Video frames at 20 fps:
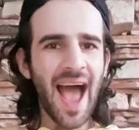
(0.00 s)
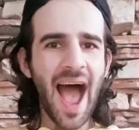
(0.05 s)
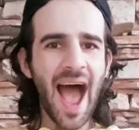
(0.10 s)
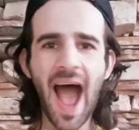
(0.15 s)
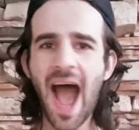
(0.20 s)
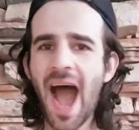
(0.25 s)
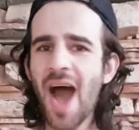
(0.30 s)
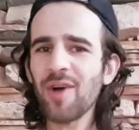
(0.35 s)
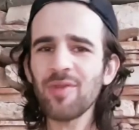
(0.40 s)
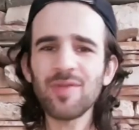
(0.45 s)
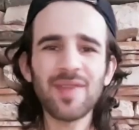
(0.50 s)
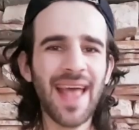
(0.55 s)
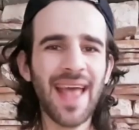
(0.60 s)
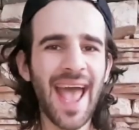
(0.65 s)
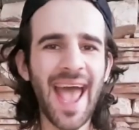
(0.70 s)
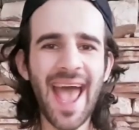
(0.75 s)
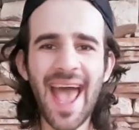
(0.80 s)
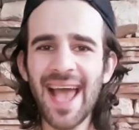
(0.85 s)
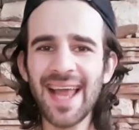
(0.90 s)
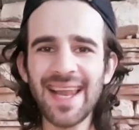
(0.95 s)
How the
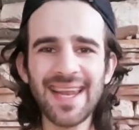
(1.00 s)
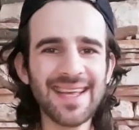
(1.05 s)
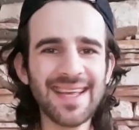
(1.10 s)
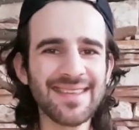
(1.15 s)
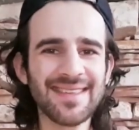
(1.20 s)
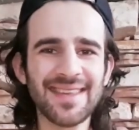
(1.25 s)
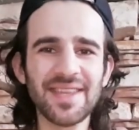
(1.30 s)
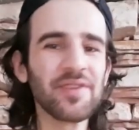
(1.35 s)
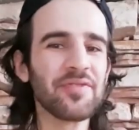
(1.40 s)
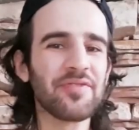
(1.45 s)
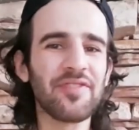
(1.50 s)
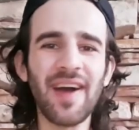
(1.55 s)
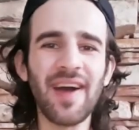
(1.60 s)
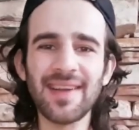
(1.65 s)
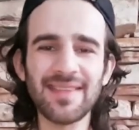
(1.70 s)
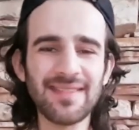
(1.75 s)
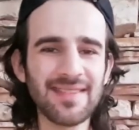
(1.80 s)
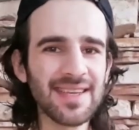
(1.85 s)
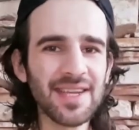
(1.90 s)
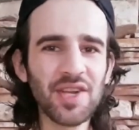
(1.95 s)
hell is the
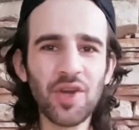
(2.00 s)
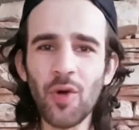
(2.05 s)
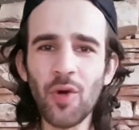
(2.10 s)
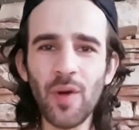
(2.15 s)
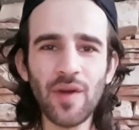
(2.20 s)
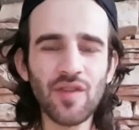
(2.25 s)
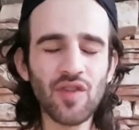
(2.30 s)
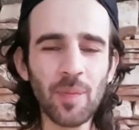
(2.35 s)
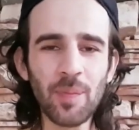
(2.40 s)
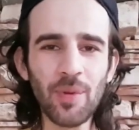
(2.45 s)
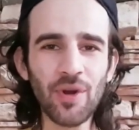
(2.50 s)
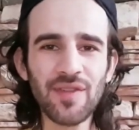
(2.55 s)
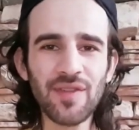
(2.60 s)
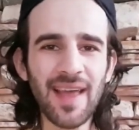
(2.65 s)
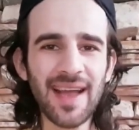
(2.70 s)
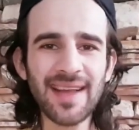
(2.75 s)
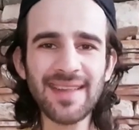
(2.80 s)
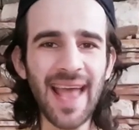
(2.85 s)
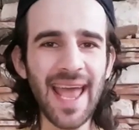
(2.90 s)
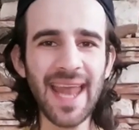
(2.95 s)
vaccine going to
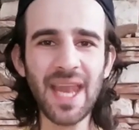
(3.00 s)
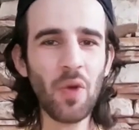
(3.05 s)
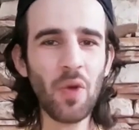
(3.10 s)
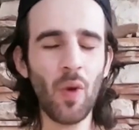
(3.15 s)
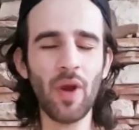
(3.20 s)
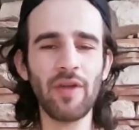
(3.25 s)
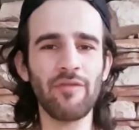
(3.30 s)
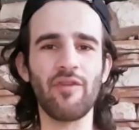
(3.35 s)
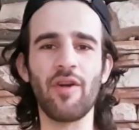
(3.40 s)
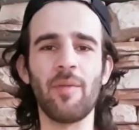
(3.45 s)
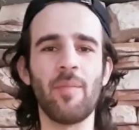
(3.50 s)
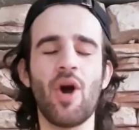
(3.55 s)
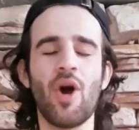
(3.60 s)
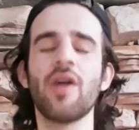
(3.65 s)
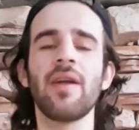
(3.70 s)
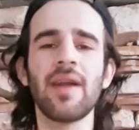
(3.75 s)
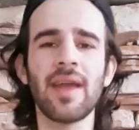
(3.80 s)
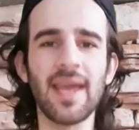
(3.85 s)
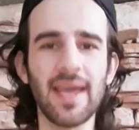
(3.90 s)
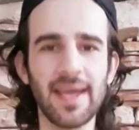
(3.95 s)
protect anyone from
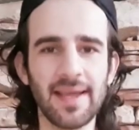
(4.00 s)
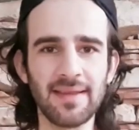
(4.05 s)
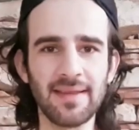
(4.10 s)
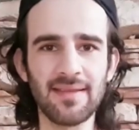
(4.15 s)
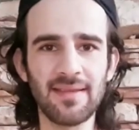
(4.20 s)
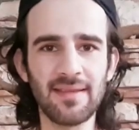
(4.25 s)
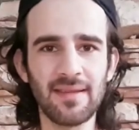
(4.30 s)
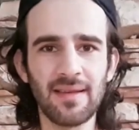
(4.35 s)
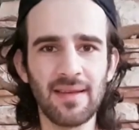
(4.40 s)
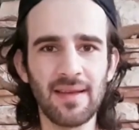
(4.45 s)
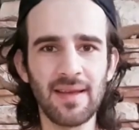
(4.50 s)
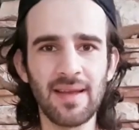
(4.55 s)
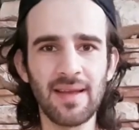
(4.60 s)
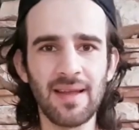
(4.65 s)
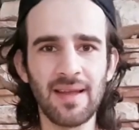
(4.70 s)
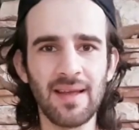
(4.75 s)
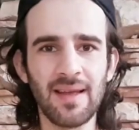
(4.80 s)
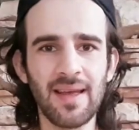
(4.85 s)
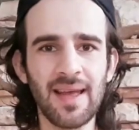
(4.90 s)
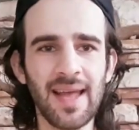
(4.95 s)
hurricanes?
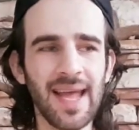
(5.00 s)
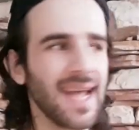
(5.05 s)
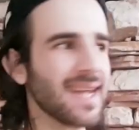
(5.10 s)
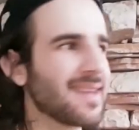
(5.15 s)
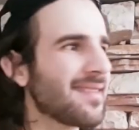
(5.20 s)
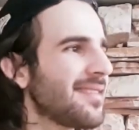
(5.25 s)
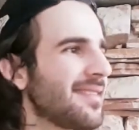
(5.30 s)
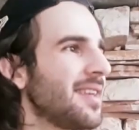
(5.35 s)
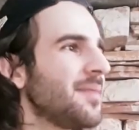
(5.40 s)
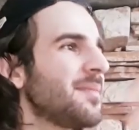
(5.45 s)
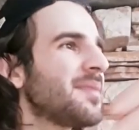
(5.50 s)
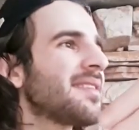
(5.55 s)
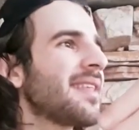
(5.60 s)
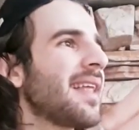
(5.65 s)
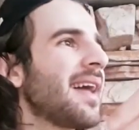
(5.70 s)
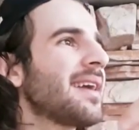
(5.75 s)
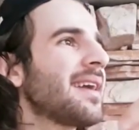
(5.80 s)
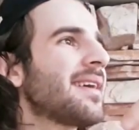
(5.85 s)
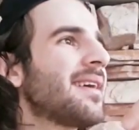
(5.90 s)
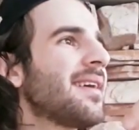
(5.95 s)
It seems
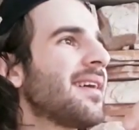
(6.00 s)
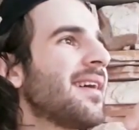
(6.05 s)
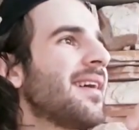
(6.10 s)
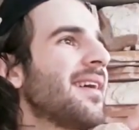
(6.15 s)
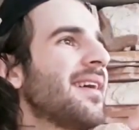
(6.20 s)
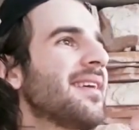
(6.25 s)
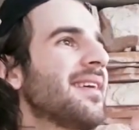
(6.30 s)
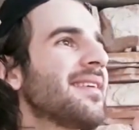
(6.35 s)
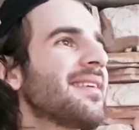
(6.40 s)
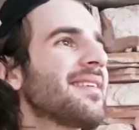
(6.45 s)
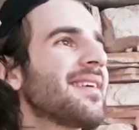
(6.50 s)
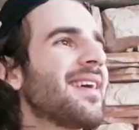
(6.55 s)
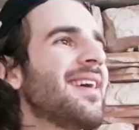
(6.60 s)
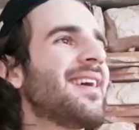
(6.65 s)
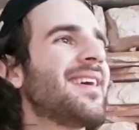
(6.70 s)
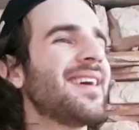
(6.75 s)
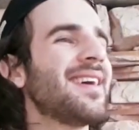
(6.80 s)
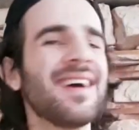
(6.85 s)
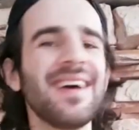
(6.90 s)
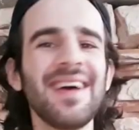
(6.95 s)
like
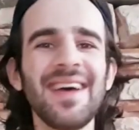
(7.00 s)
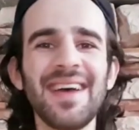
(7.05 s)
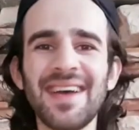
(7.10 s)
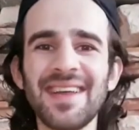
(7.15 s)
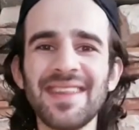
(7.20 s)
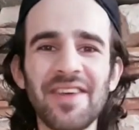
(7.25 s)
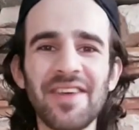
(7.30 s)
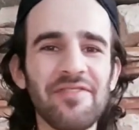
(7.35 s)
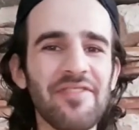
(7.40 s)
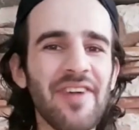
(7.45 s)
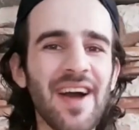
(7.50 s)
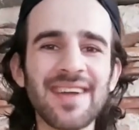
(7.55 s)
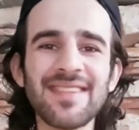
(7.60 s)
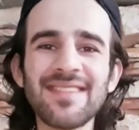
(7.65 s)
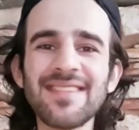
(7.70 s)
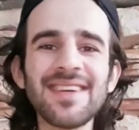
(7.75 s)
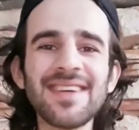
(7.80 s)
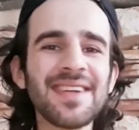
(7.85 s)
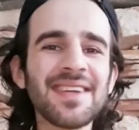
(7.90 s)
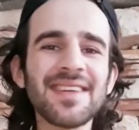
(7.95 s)
the
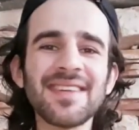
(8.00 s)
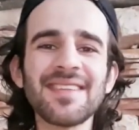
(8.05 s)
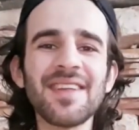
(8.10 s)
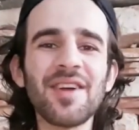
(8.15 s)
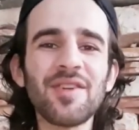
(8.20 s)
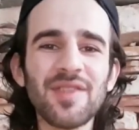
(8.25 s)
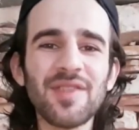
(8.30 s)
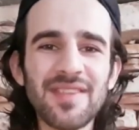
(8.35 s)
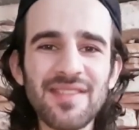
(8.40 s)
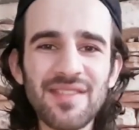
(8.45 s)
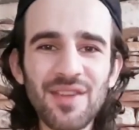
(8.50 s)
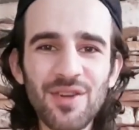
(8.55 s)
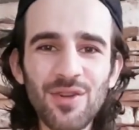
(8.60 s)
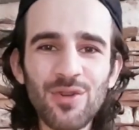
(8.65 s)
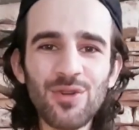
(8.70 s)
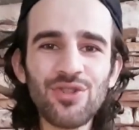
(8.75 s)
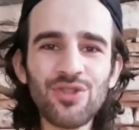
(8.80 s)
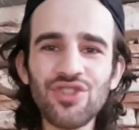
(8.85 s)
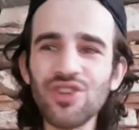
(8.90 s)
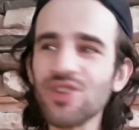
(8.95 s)
vaccine is now the
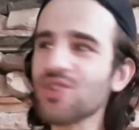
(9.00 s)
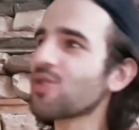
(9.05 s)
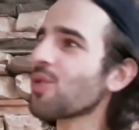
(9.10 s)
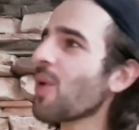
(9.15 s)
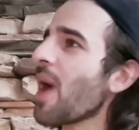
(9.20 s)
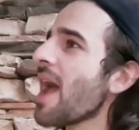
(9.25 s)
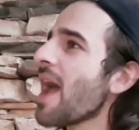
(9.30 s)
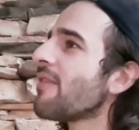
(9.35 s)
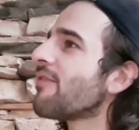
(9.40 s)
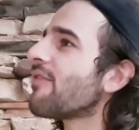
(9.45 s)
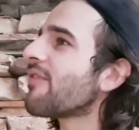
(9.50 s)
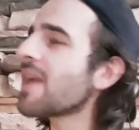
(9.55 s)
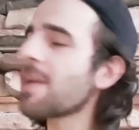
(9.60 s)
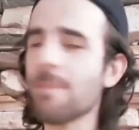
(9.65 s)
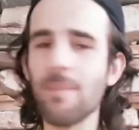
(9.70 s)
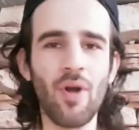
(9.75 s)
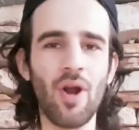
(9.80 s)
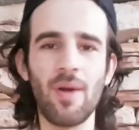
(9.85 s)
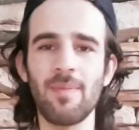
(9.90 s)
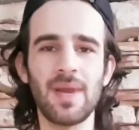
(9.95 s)
solution to
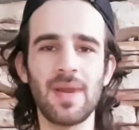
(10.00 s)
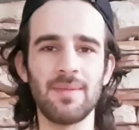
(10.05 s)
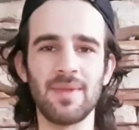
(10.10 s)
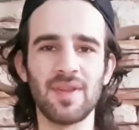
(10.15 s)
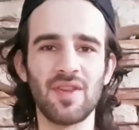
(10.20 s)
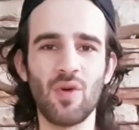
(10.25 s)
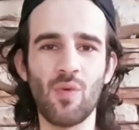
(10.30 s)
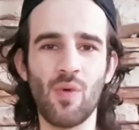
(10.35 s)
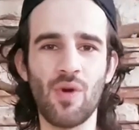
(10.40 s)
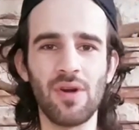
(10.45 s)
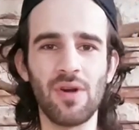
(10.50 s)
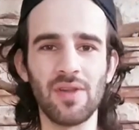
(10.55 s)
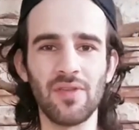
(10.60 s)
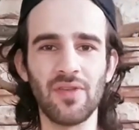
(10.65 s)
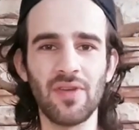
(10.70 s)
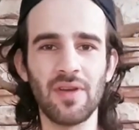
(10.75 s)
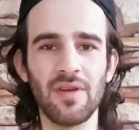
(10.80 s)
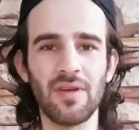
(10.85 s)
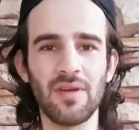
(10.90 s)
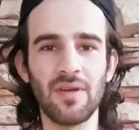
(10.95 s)
every problem in the
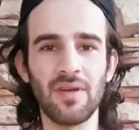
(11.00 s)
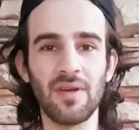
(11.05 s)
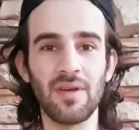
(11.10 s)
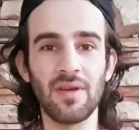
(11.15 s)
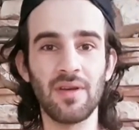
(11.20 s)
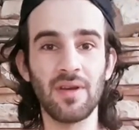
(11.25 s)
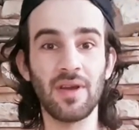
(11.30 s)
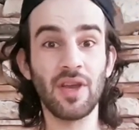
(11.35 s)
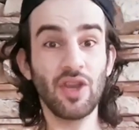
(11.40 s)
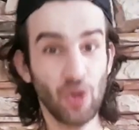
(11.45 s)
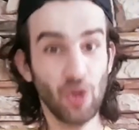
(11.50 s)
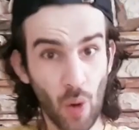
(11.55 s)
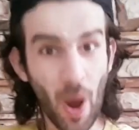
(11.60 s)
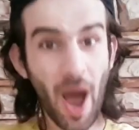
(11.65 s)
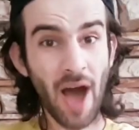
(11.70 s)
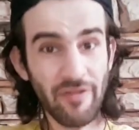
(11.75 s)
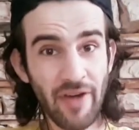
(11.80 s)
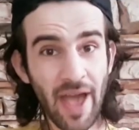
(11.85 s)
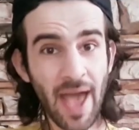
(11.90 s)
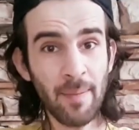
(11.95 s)
world. You
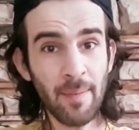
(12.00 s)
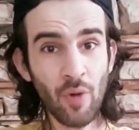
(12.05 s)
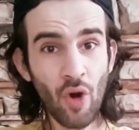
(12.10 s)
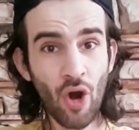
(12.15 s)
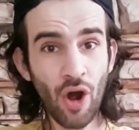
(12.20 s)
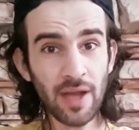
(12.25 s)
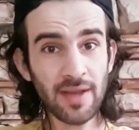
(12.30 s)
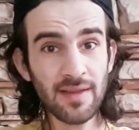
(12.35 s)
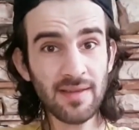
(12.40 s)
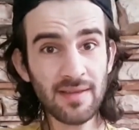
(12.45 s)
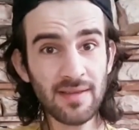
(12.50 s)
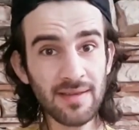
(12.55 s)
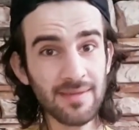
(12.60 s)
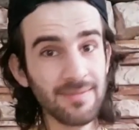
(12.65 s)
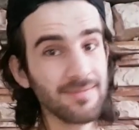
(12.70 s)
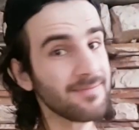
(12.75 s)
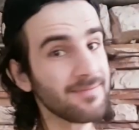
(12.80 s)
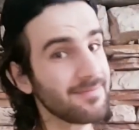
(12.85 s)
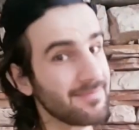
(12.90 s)
have hemorrhoids?